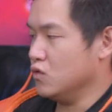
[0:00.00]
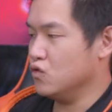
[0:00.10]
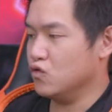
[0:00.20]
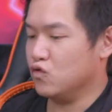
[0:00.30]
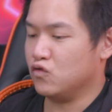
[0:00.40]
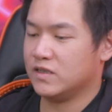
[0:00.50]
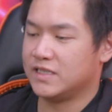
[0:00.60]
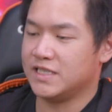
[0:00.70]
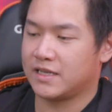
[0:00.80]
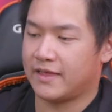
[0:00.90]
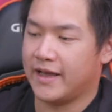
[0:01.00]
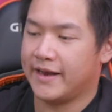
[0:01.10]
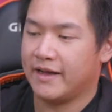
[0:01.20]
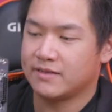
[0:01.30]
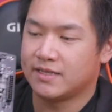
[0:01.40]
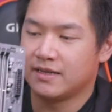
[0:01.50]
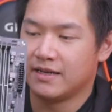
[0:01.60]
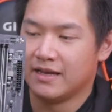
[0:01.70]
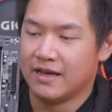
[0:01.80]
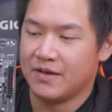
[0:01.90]
Ooh, check that out.
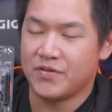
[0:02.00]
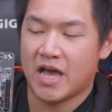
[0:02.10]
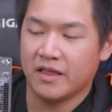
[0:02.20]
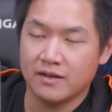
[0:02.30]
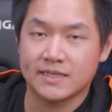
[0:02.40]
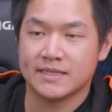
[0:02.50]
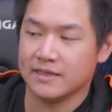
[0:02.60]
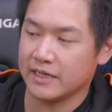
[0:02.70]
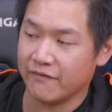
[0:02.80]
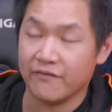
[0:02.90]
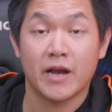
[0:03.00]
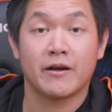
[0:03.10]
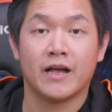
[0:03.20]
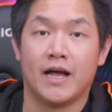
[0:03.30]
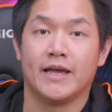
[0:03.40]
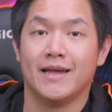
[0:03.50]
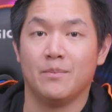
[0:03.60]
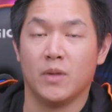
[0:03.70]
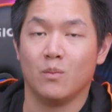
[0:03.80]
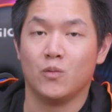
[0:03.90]
That looks like a very
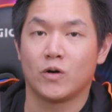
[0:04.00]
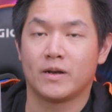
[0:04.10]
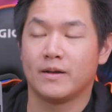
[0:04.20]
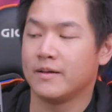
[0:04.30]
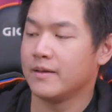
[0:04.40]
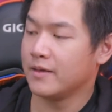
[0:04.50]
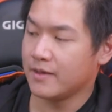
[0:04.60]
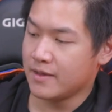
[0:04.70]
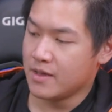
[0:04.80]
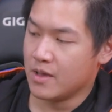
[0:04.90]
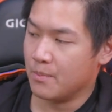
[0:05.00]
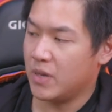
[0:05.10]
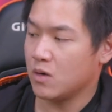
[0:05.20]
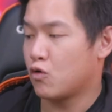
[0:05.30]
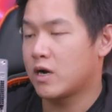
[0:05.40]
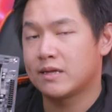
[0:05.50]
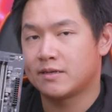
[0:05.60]
high-end motherboard. But we're going